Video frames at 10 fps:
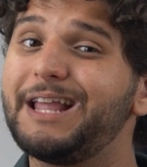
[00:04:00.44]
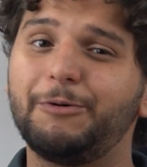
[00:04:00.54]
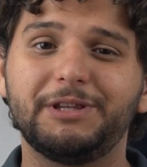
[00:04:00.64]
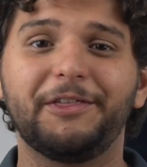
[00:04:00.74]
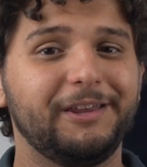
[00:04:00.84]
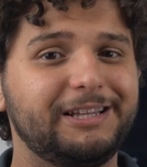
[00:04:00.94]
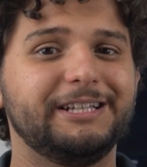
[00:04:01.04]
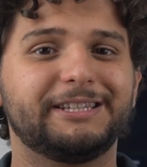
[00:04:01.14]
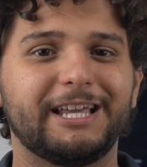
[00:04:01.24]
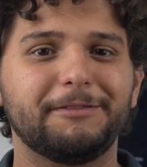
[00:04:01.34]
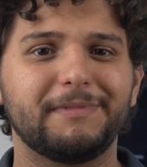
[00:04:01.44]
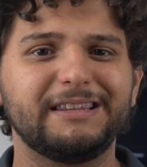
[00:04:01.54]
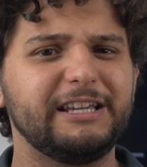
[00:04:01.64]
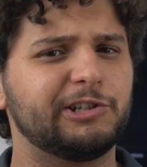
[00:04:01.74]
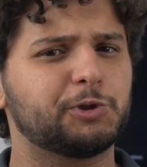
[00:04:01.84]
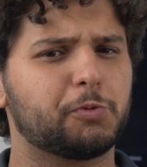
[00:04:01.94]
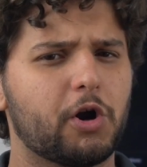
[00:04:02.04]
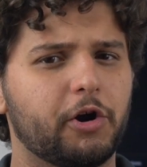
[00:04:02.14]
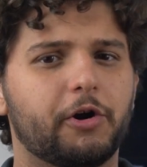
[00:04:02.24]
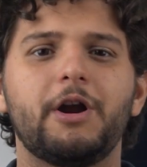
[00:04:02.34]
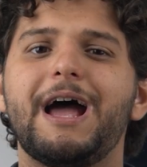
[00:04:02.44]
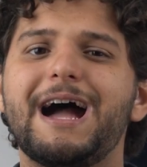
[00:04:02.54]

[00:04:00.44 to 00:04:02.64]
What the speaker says: now the thesis statement is stronger